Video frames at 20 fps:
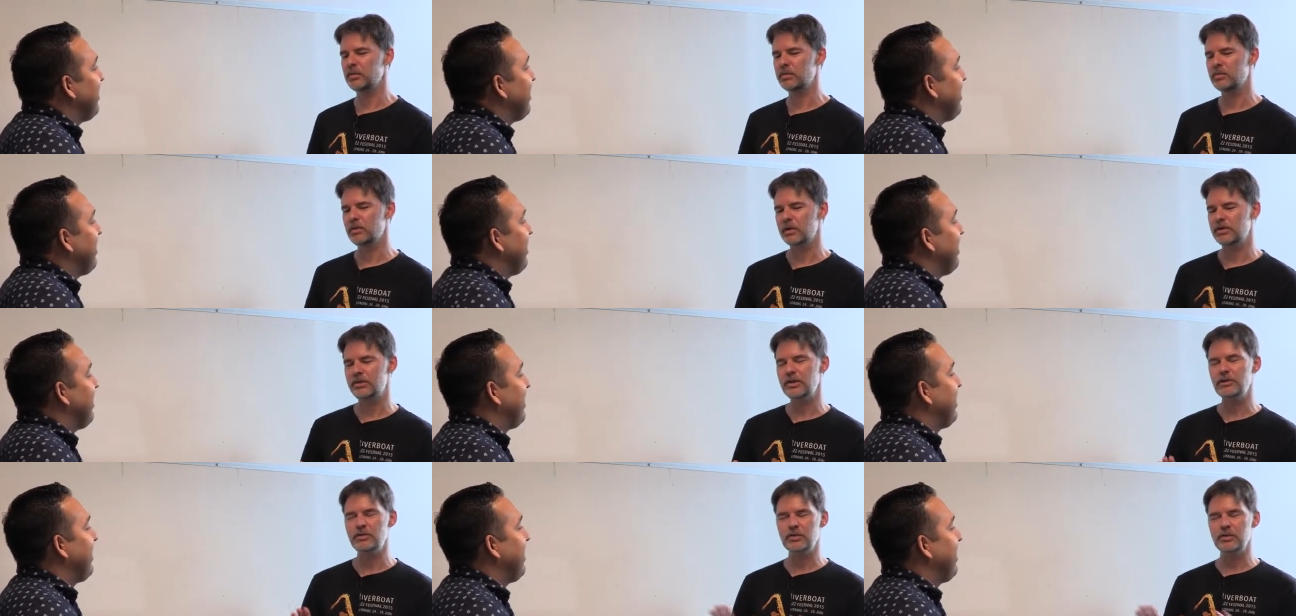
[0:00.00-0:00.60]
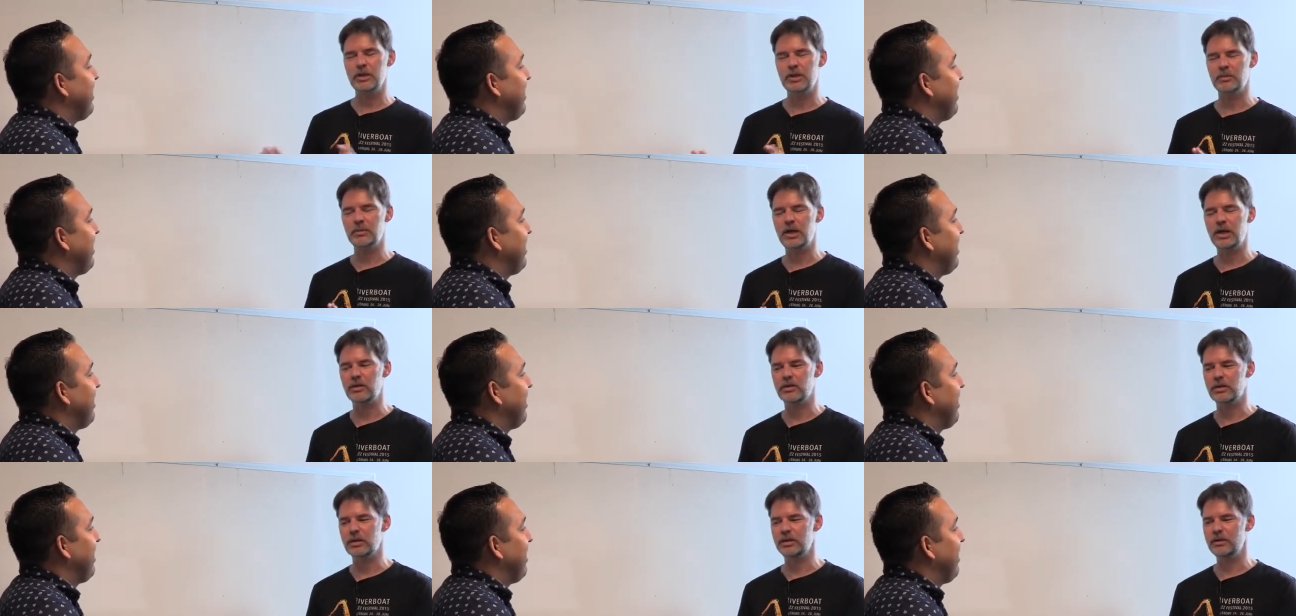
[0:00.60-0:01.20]
Speaker 1: what's interesting
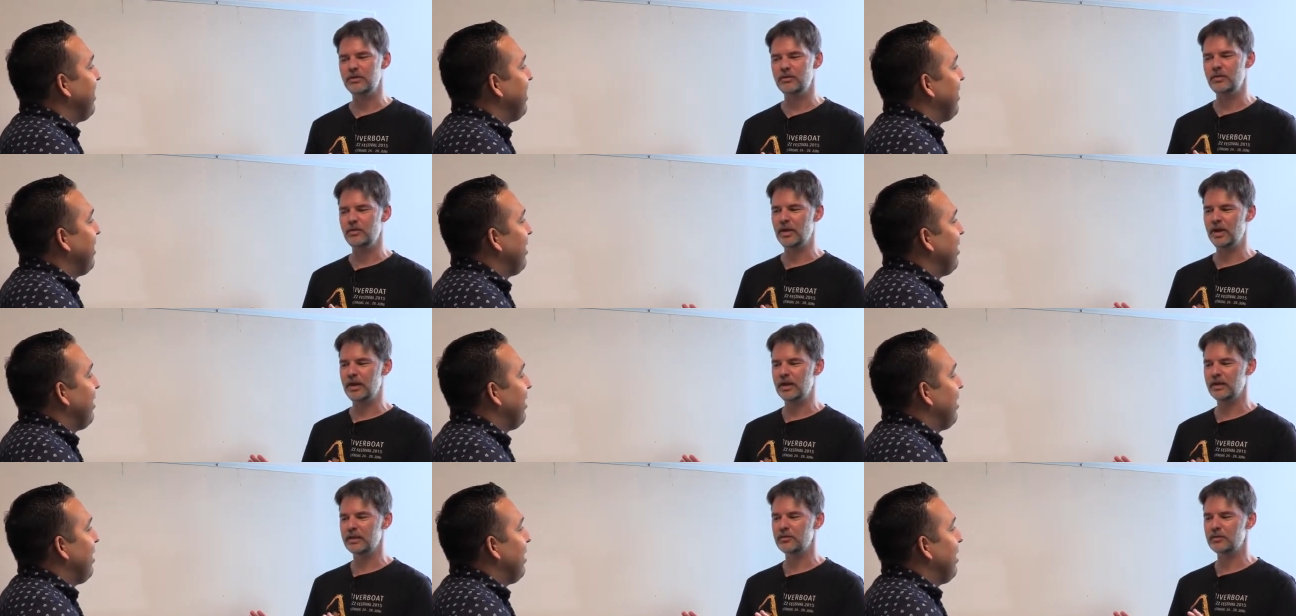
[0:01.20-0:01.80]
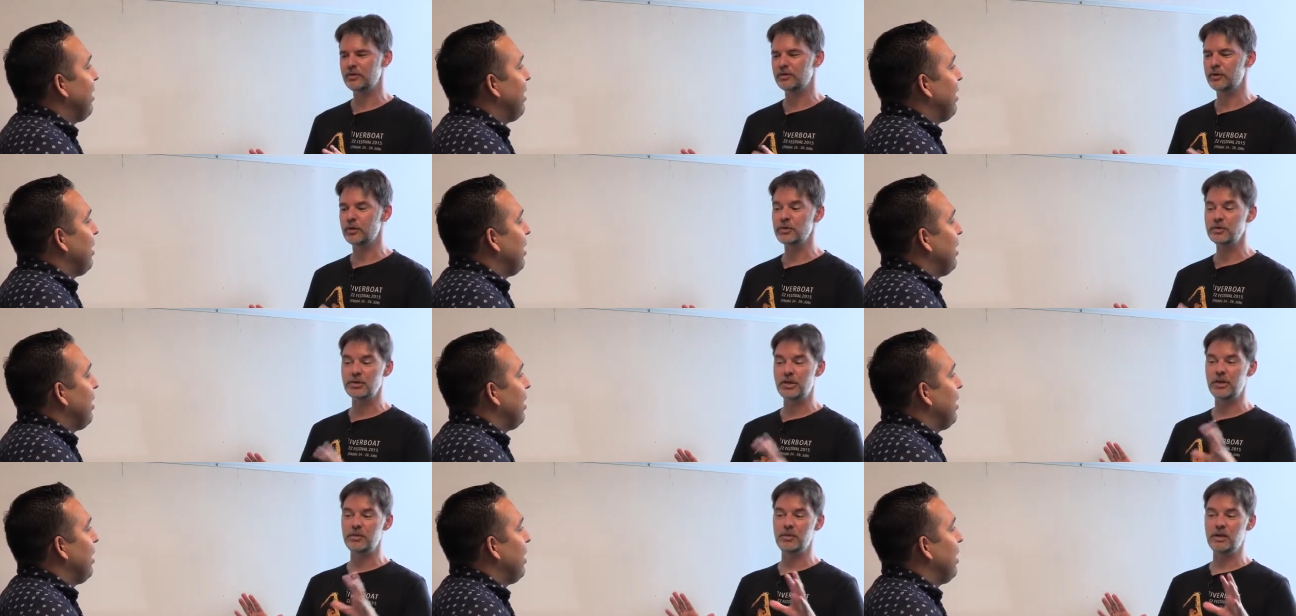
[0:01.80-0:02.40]
about it is that it's the
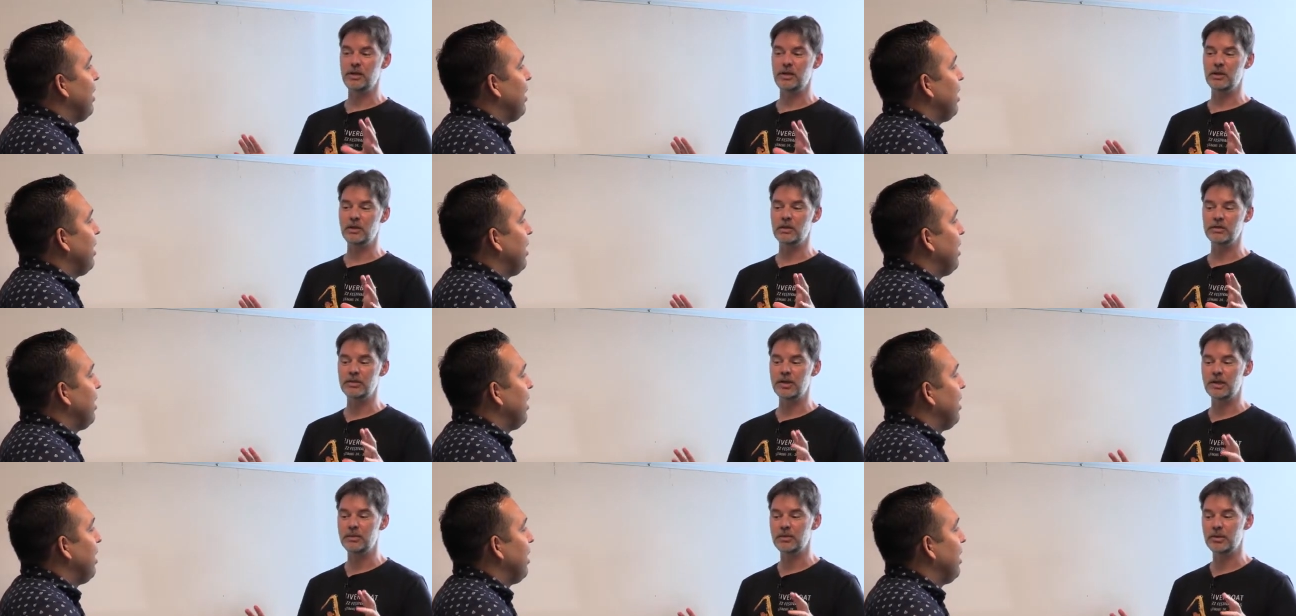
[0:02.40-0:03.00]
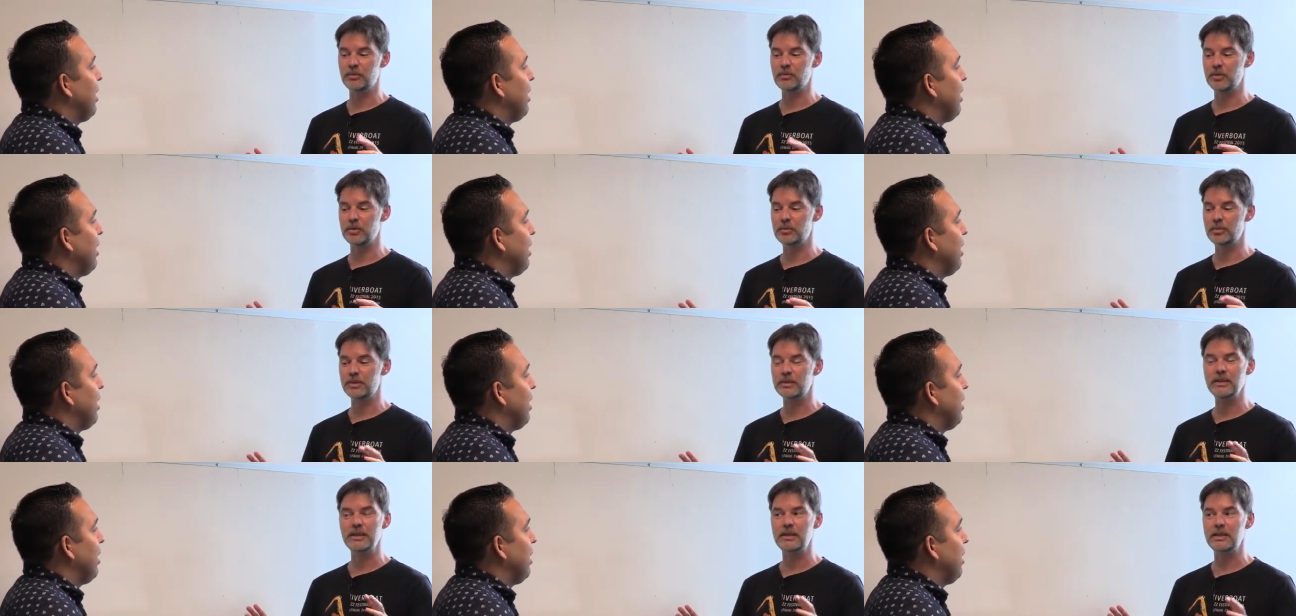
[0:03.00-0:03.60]
first time in a long time that we're
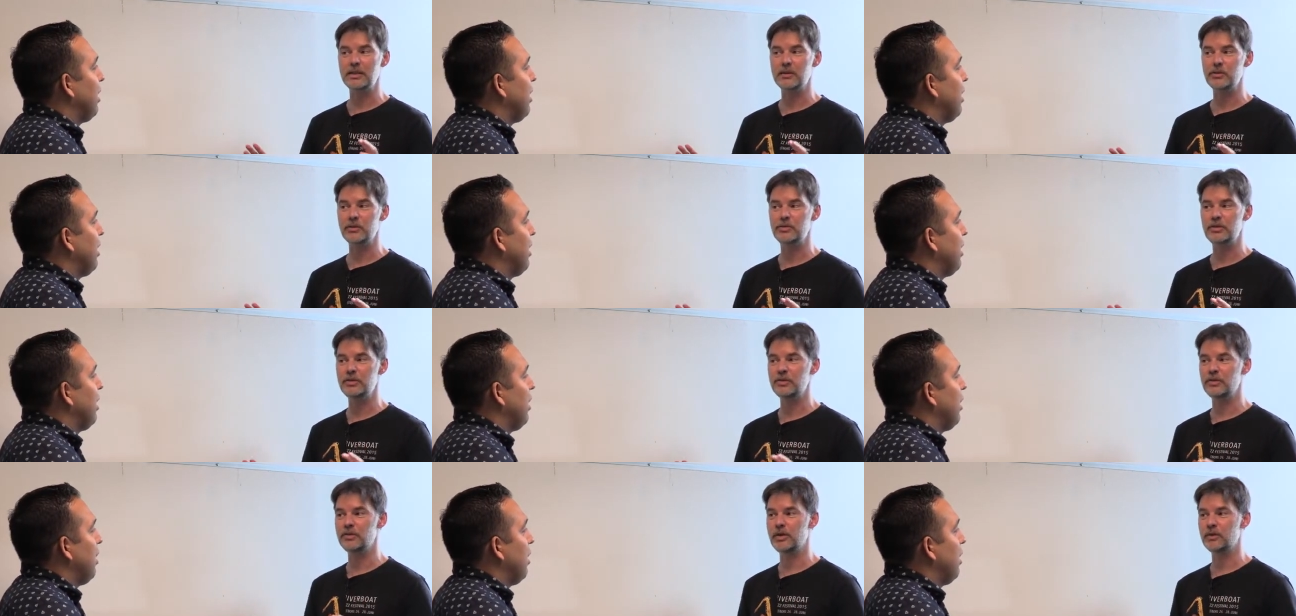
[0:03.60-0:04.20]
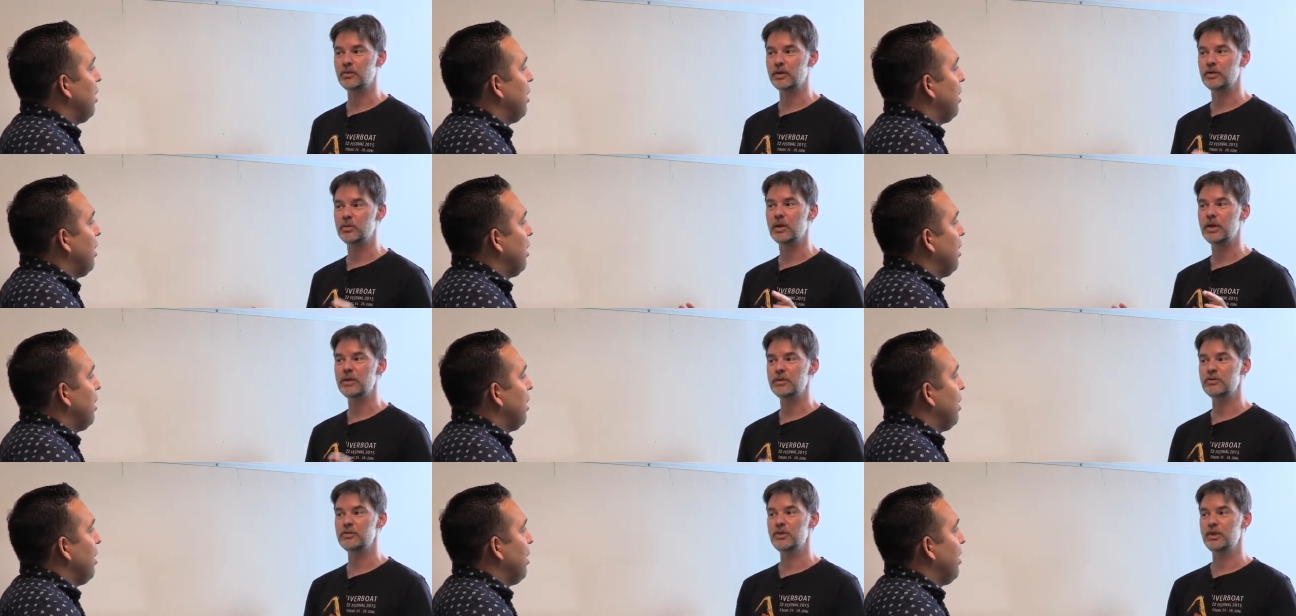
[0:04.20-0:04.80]
building a language feature that
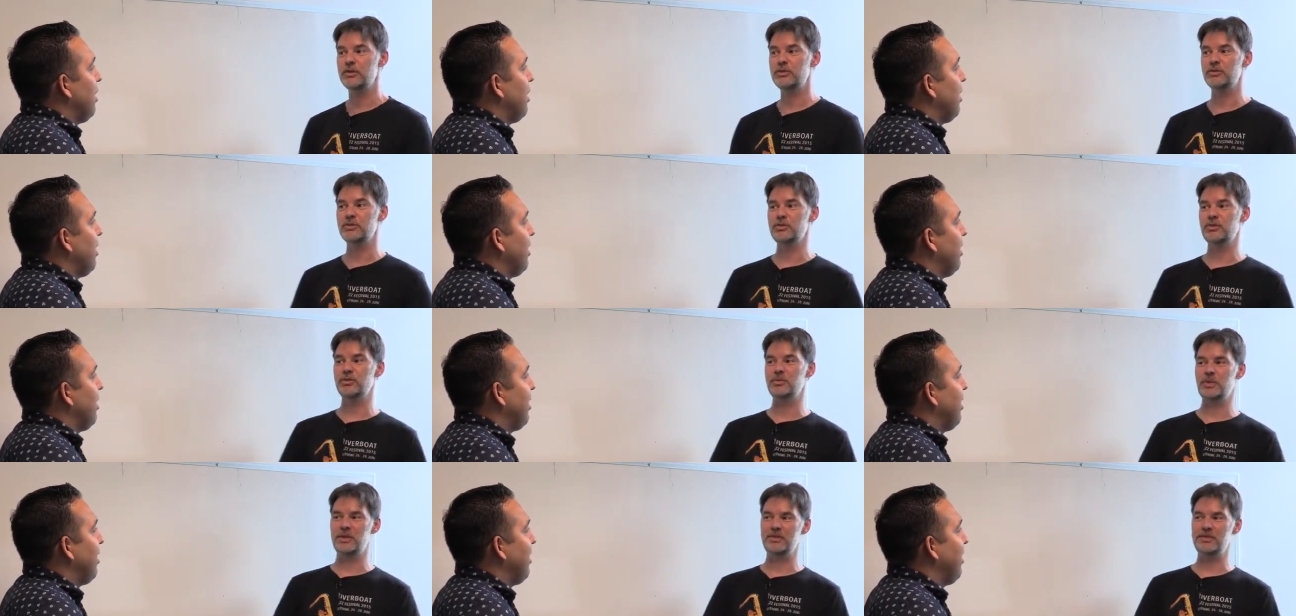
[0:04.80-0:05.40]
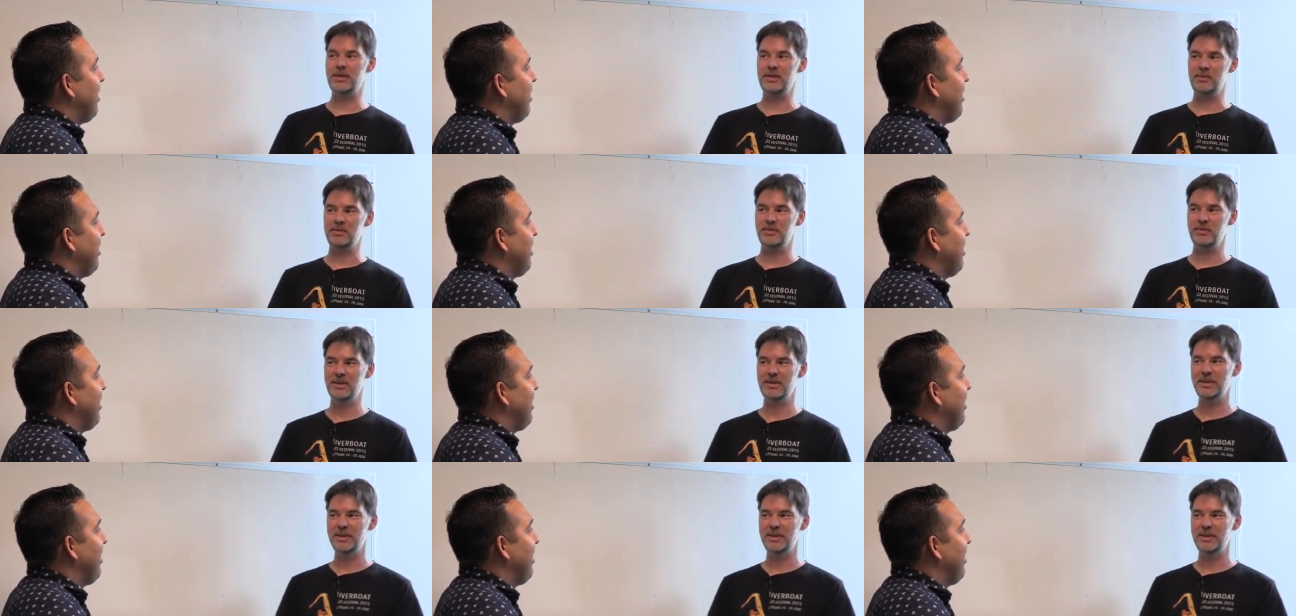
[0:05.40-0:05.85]
requires changes to the runtime.